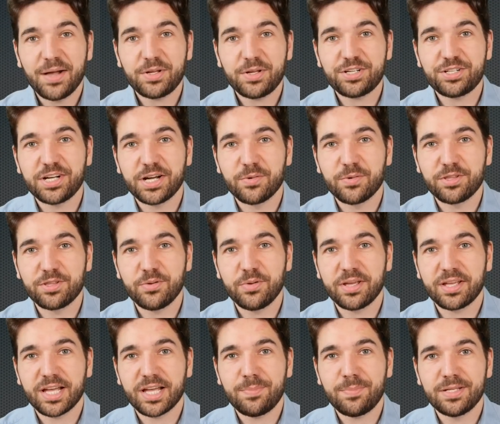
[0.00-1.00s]
I want to share with you
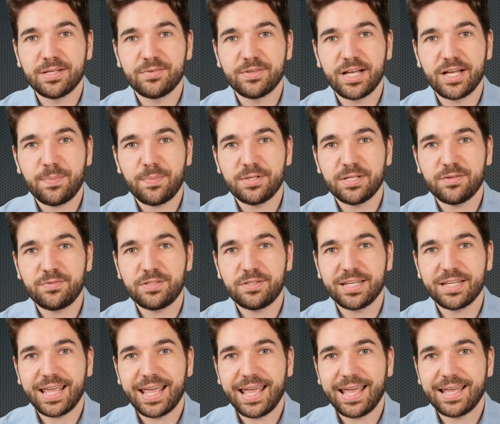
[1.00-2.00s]
a couple of
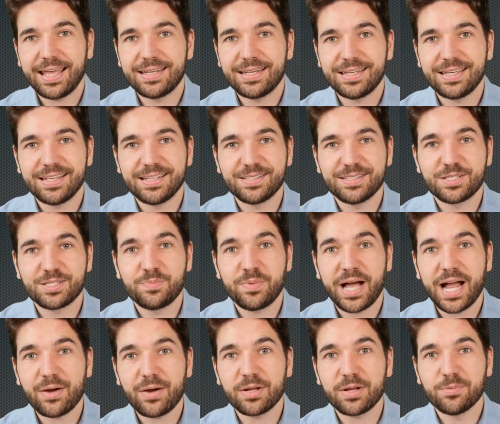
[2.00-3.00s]
uplifting and
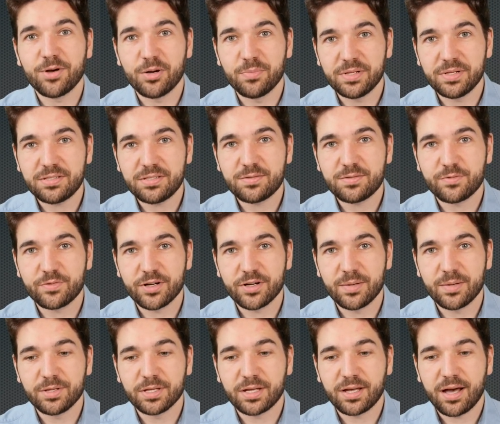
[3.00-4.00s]
inspiring moments
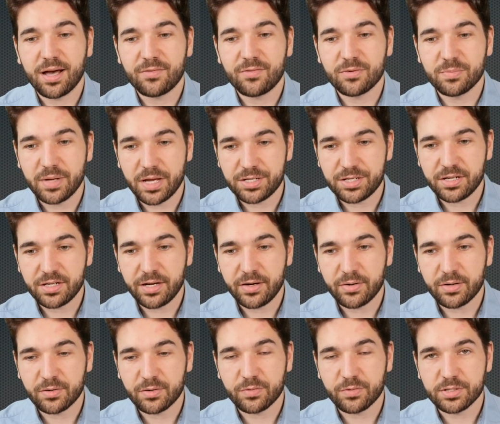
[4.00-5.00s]
from the confirmation
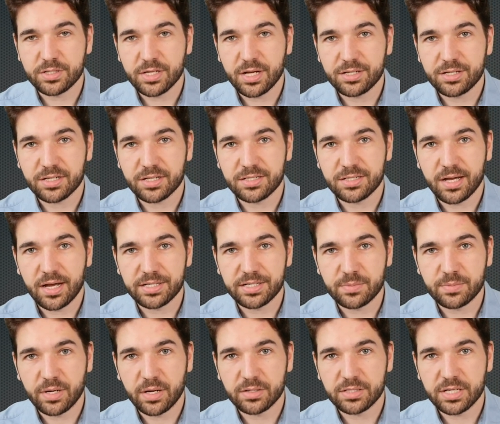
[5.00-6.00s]
hearing for Judge
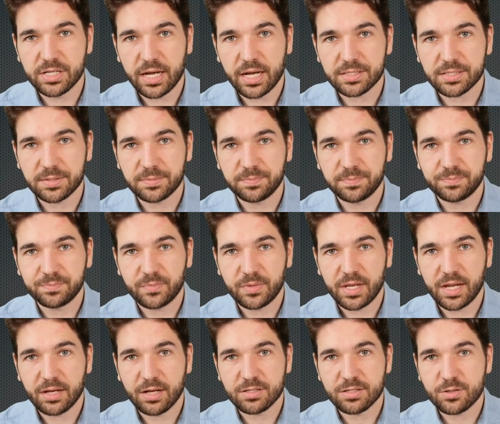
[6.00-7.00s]
Ketanji Brown Jackson.
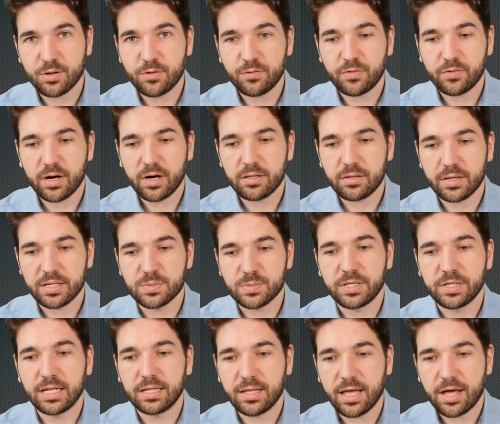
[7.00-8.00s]
Now, so far, there has
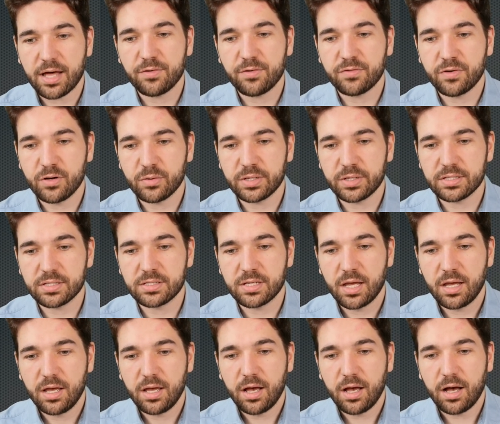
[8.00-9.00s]
been a lot of focus
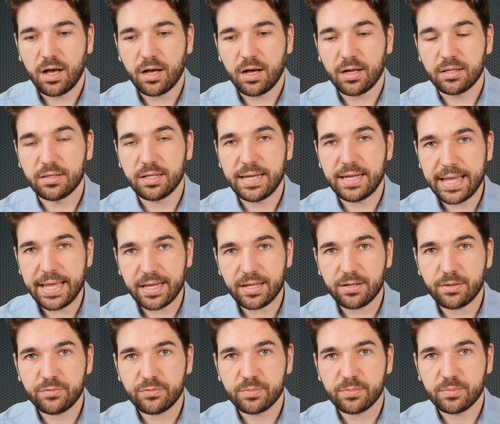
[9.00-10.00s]
on the
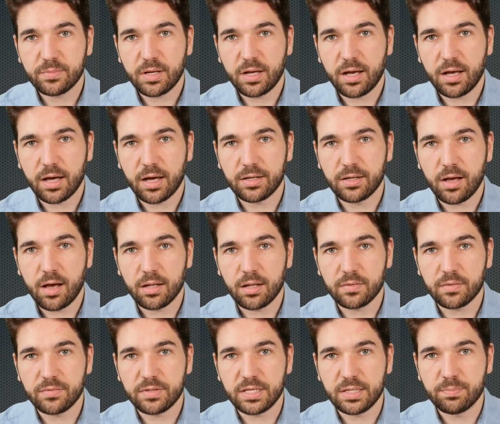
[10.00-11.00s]
negative, on
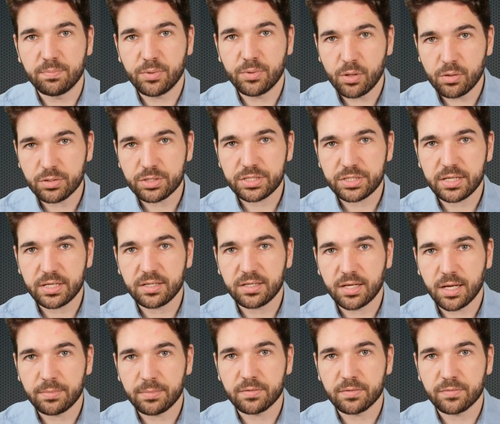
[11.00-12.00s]
all of the bullshit
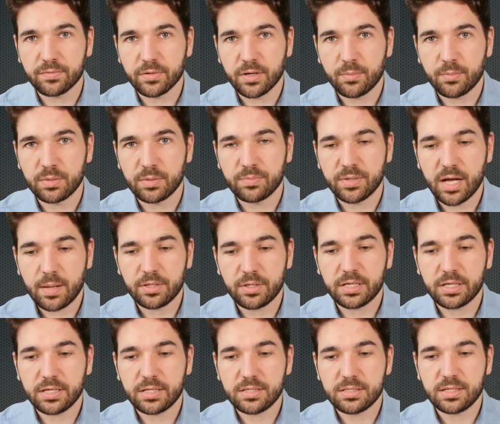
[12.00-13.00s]
coming from
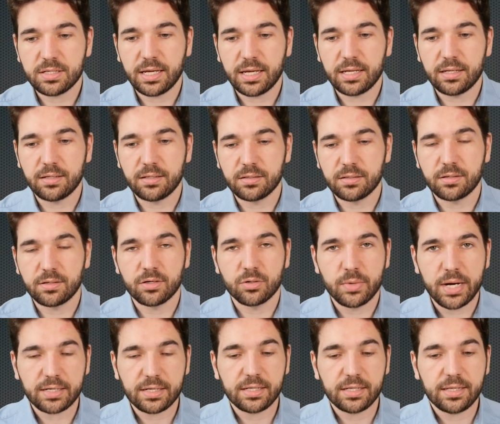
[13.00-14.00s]
Republicans and
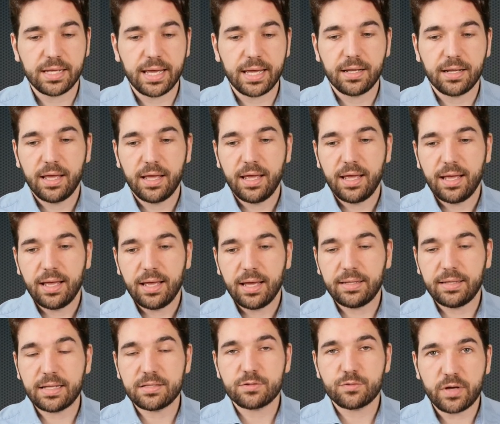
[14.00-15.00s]
correcting that.
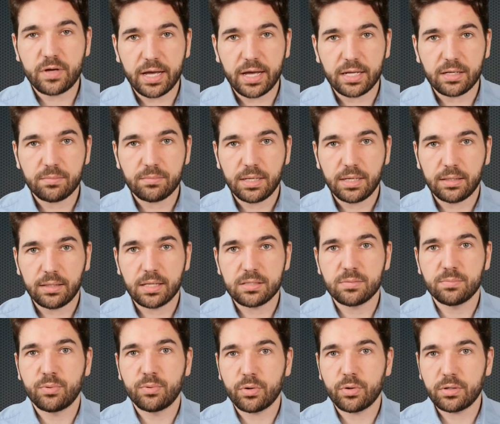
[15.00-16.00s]
And that's fine, and
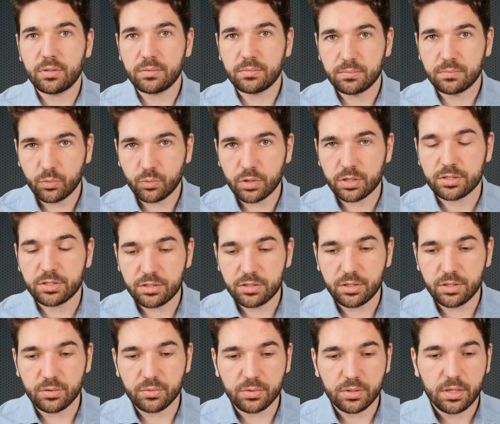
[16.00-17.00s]
that's important work to
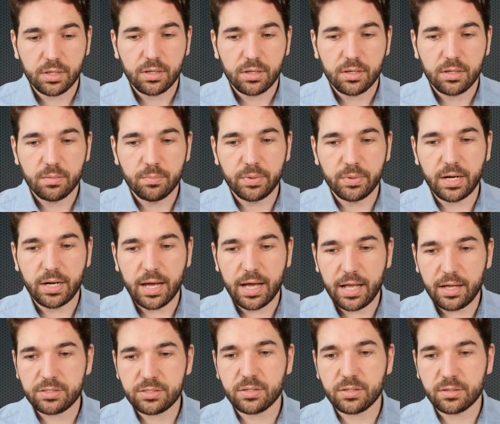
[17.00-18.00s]
do. But I
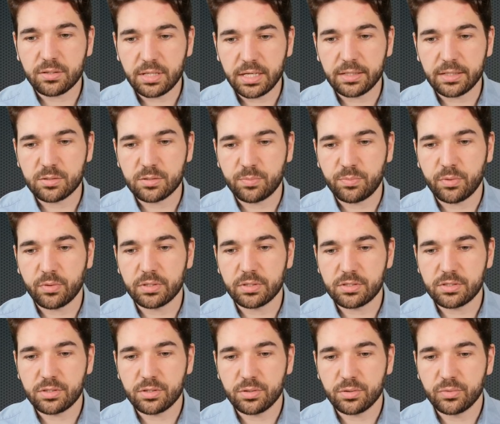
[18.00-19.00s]
also think it's
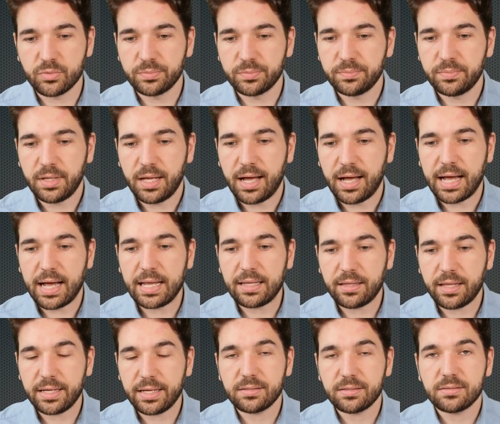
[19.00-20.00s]
important to
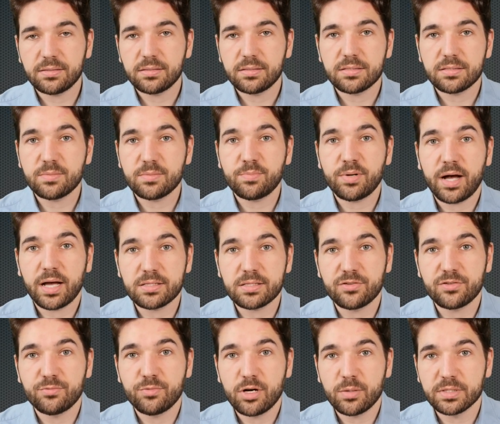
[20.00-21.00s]
highlight some
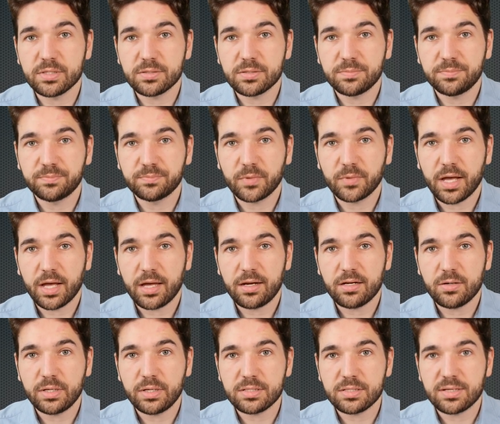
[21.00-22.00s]
positive moments. I
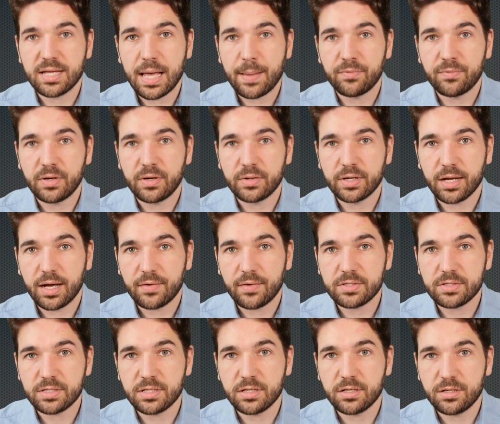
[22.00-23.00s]
know it doesn't happen very
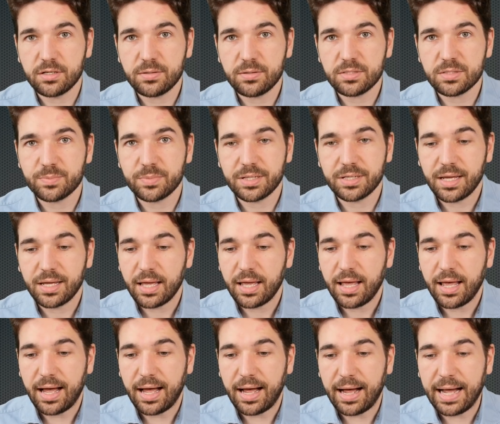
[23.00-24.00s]
often in news, but
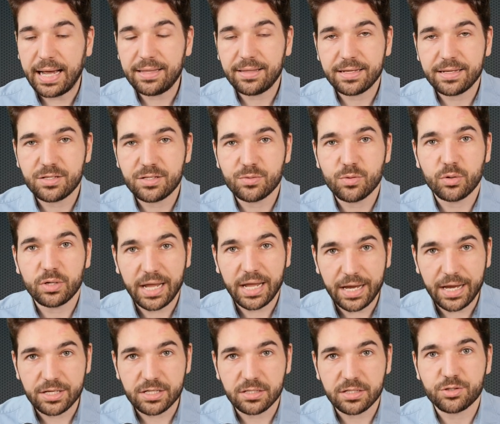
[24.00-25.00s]
I like to
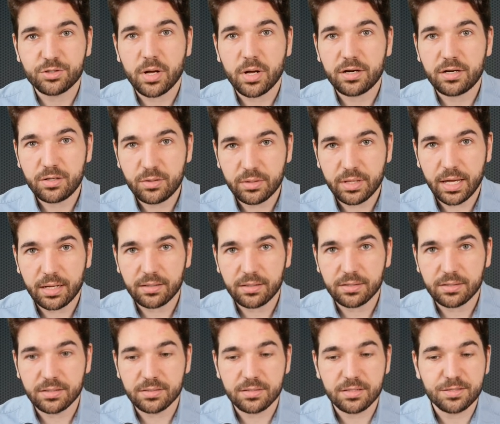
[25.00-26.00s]
occasionally try to do that
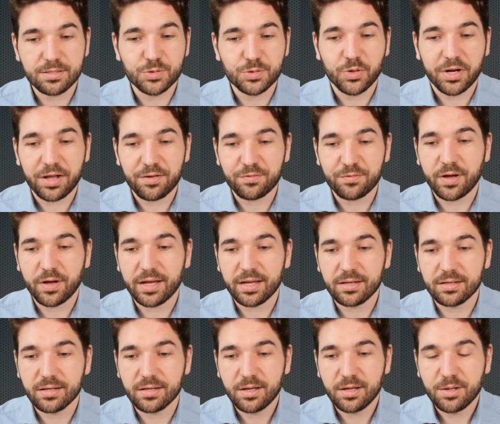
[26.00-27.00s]
because this is what I
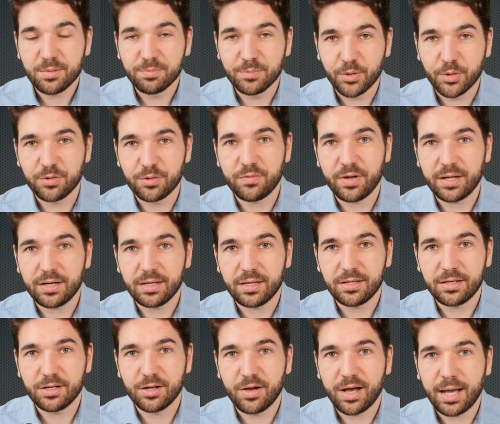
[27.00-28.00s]
find motivating.
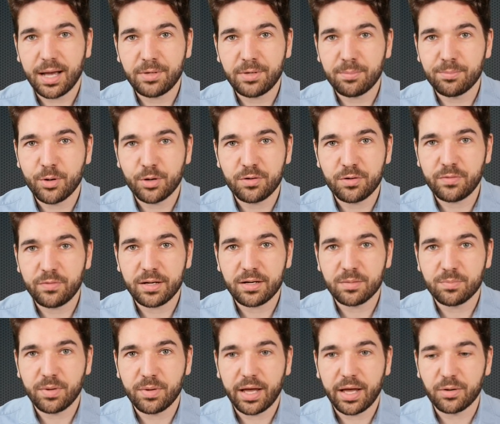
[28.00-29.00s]
You know, I'm not
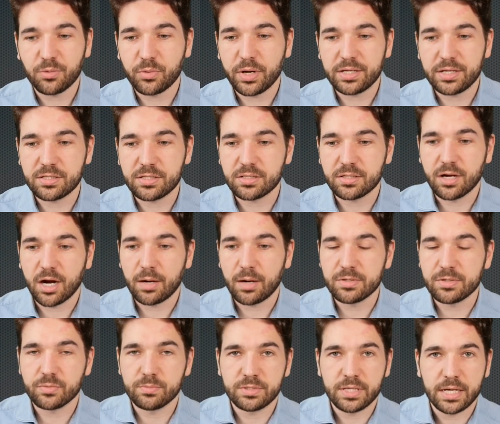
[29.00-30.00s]
motivated by racist
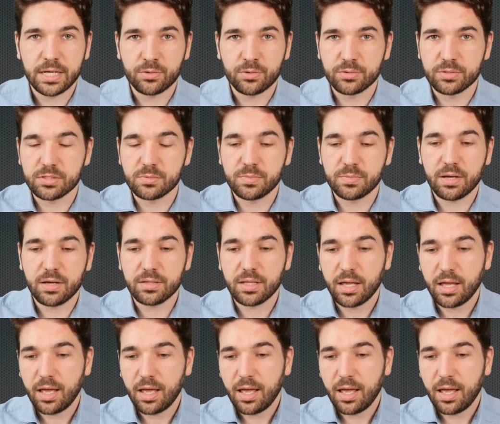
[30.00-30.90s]
garbage from Ted Cruz's mouth.